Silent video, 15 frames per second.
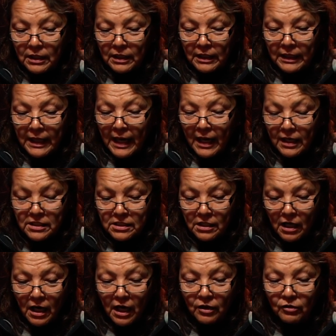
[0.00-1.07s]
It adds
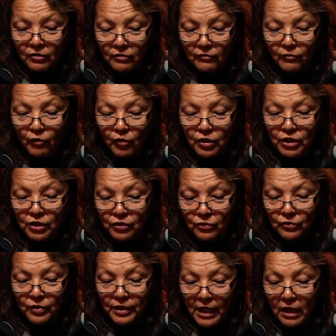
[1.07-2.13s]

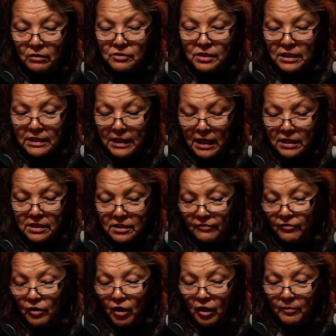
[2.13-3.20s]
142,000 tons
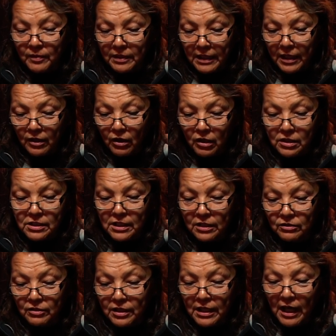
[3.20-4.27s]
of carbon
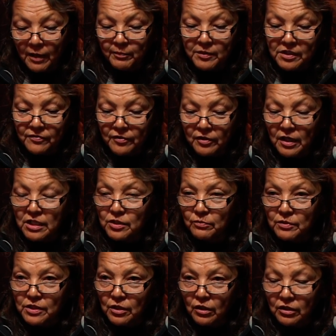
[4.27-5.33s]
dioxide to the atmosphere as a
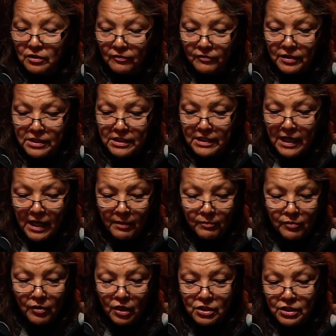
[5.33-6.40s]
result of this dam
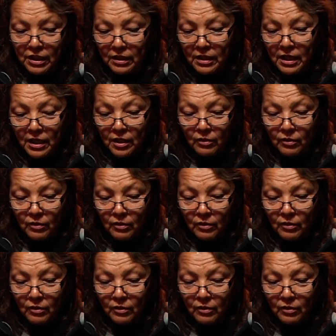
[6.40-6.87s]
project,